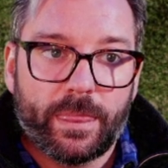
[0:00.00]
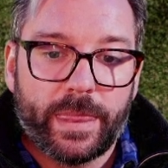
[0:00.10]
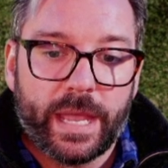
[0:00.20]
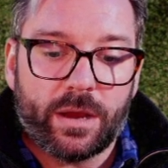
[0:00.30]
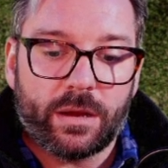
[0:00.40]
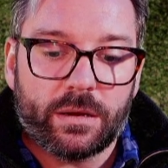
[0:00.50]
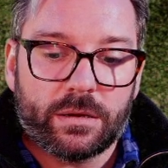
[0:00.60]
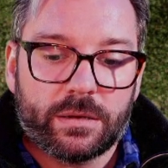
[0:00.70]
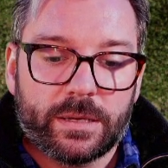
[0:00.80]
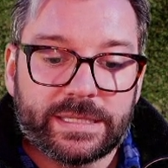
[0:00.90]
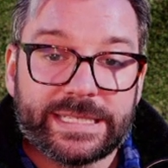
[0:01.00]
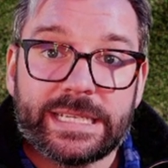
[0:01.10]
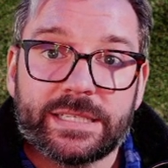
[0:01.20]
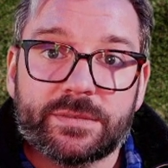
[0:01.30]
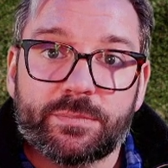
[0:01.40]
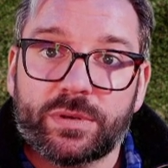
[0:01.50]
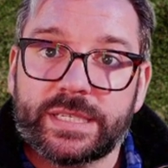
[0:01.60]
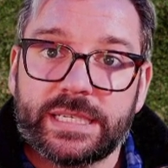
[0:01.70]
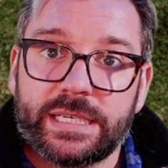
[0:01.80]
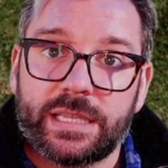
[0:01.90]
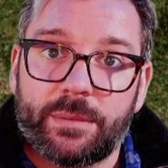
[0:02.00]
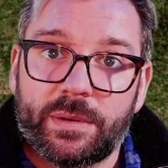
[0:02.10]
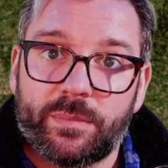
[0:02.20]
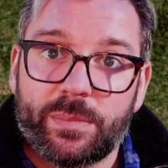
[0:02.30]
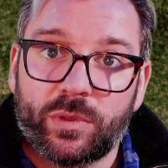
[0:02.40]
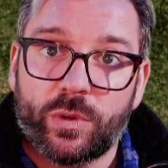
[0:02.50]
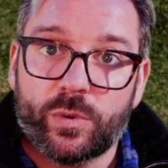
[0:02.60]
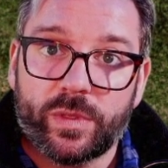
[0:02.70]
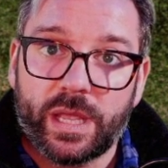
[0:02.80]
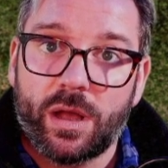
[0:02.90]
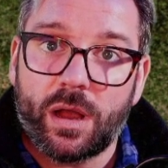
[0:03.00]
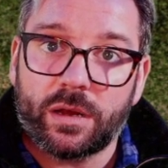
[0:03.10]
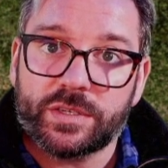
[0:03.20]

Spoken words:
their deeds precede them and people know who they are.